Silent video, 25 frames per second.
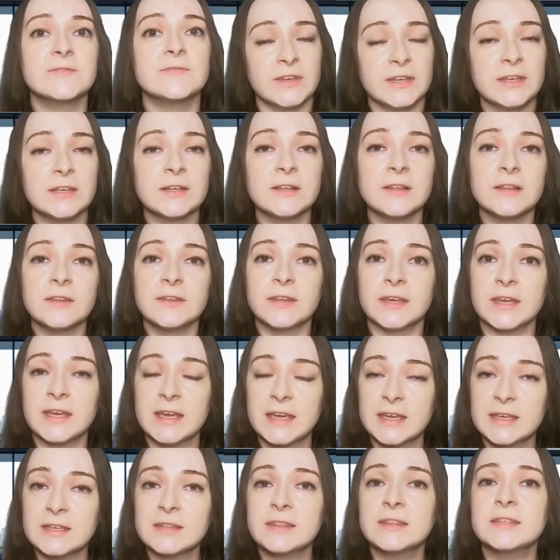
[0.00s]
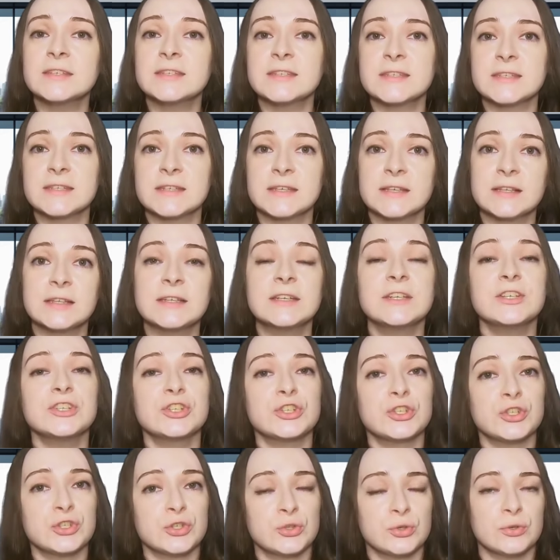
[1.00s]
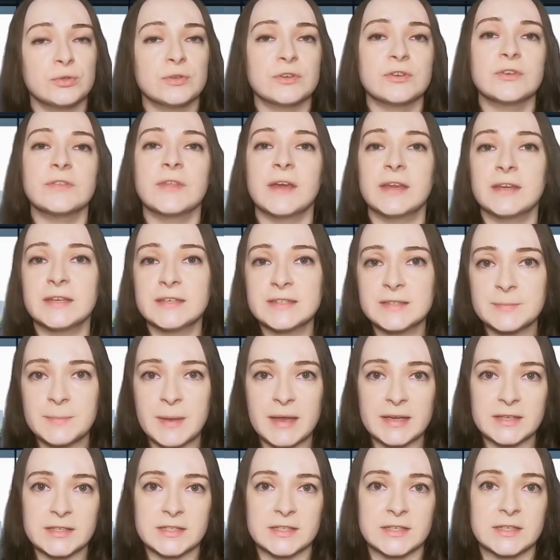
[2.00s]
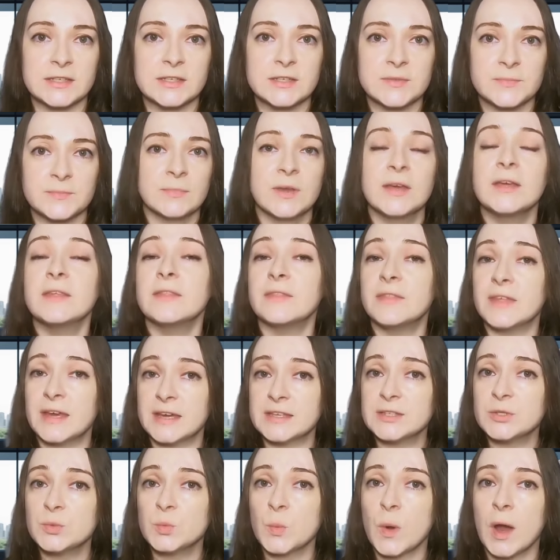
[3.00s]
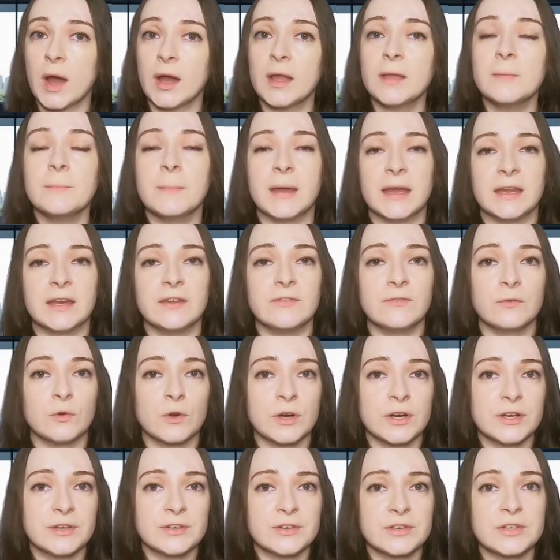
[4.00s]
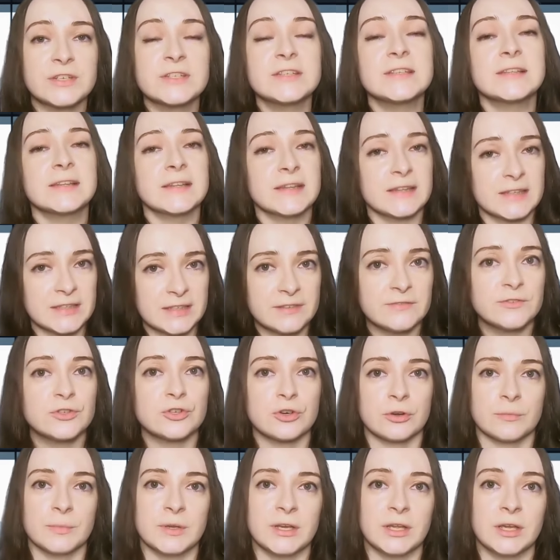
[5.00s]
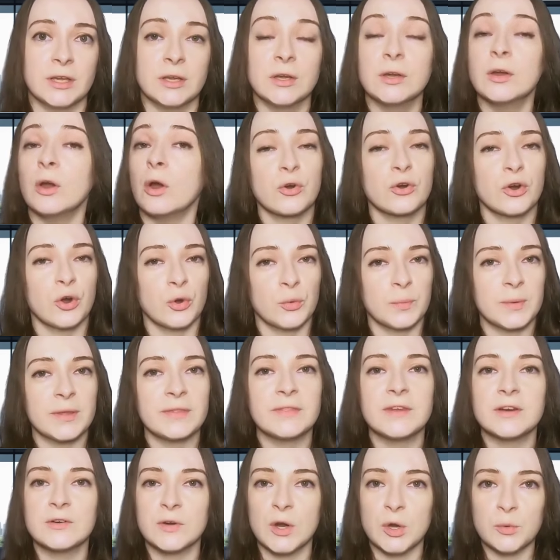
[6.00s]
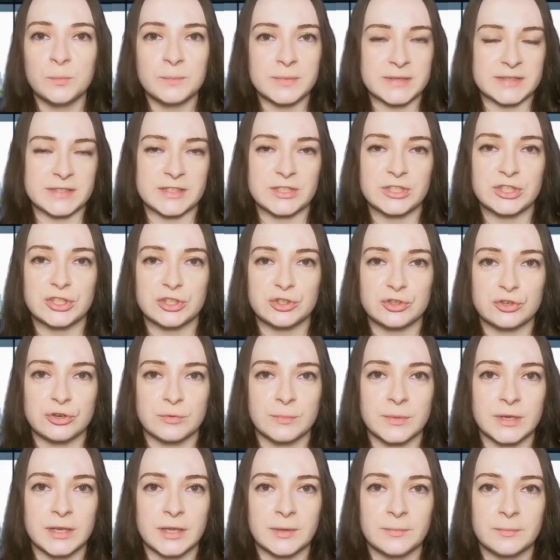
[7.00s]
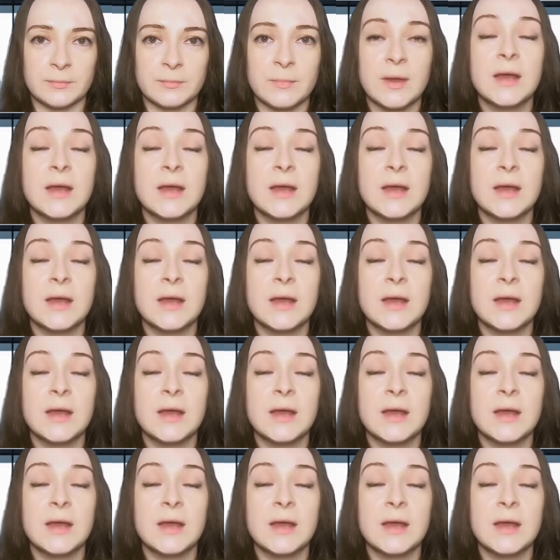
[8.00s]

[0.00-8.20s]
feel they hit the ceiling sooner than expected. That's why many foreigners leave Germany or open their own business in Germany.